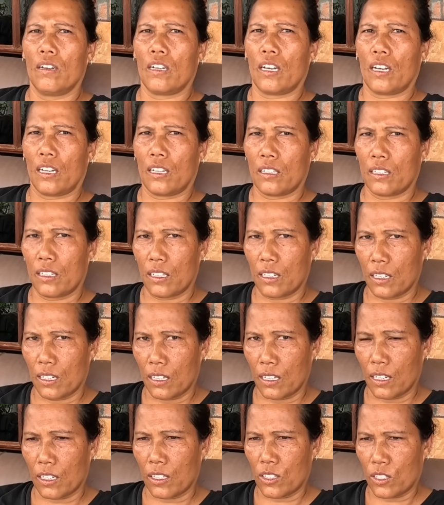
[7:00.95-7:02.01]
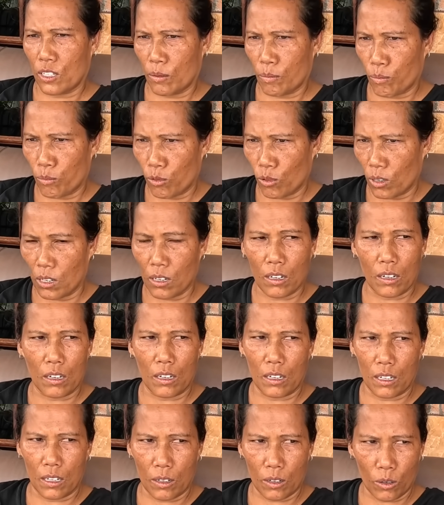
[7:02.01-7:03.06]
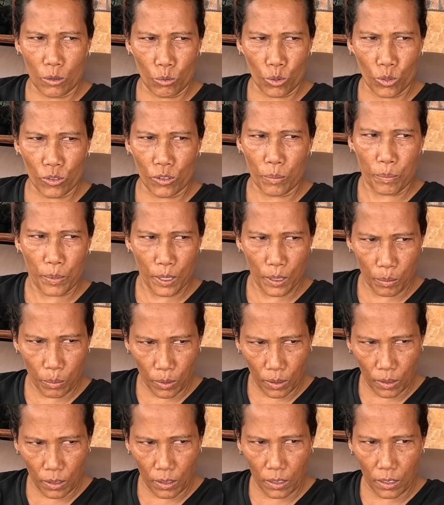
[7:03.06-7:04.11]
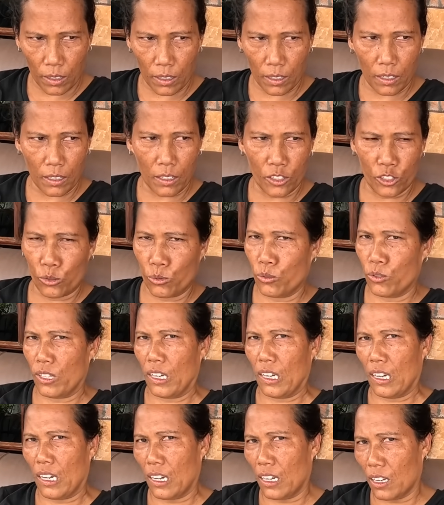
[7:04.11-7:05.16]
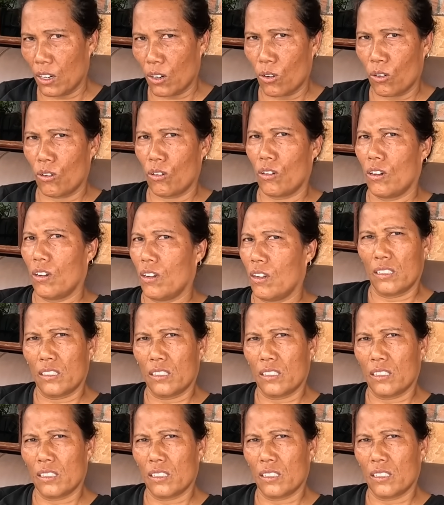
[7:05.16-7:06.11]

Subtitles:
can accept what the people do there. Or